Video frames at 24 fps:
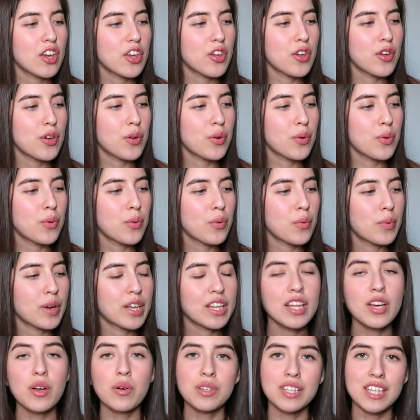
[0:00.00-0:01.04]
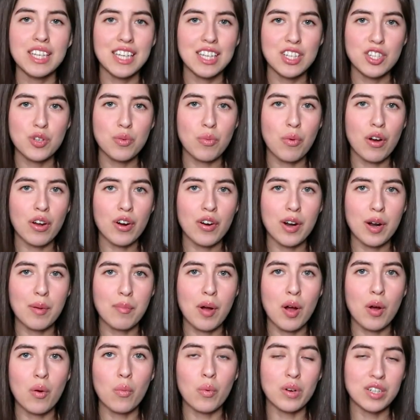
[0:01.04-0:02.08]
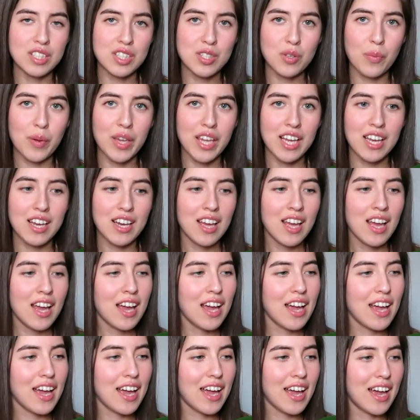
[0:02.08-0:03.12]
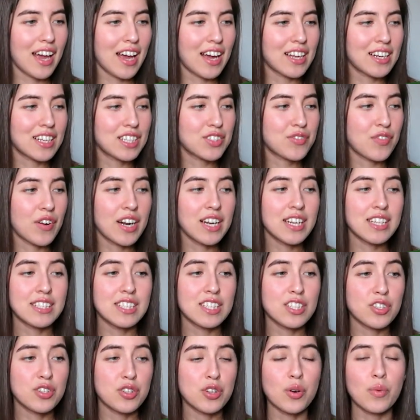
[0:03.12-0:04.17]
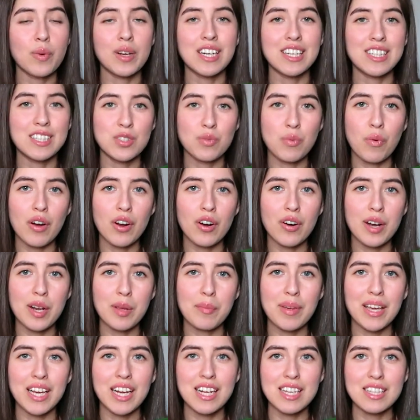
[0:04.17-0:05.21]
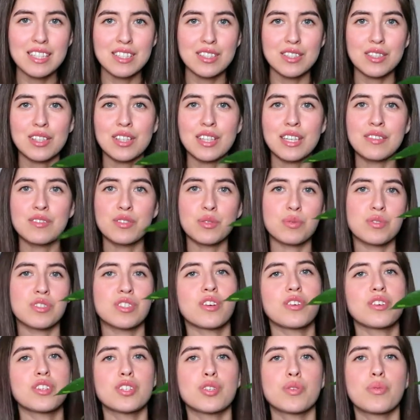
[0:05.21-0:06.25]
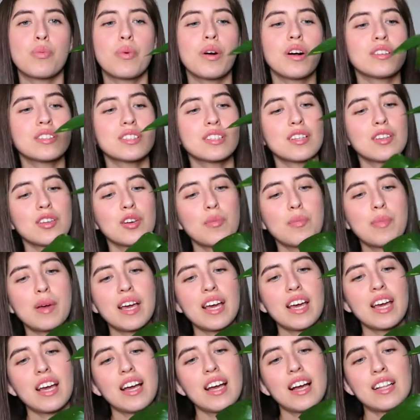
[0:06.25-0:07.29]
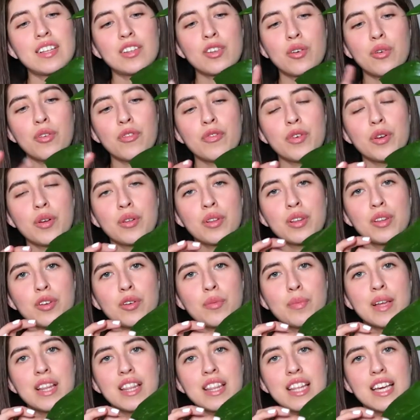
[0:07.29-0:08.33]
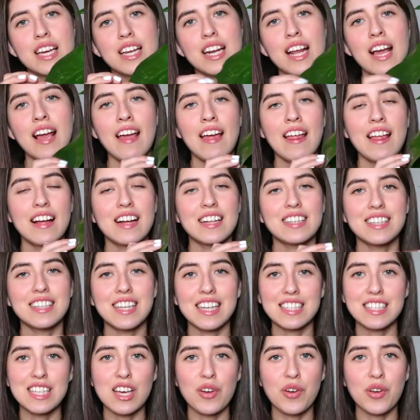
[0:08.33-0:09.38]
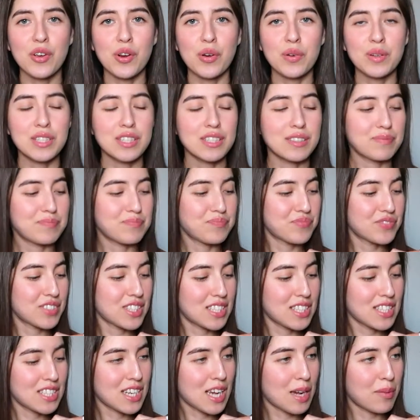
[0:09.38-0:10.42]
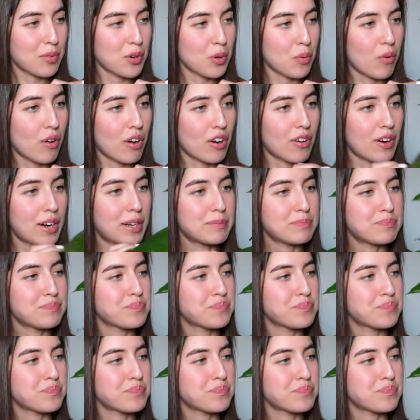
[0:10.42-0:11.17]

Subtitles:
You really only need to water it about once a week, and it's very easy to know when it needs watering because the leaves will start to wilt a little bit and they'll feel a little bit thin, and that's how you know it's time to water it.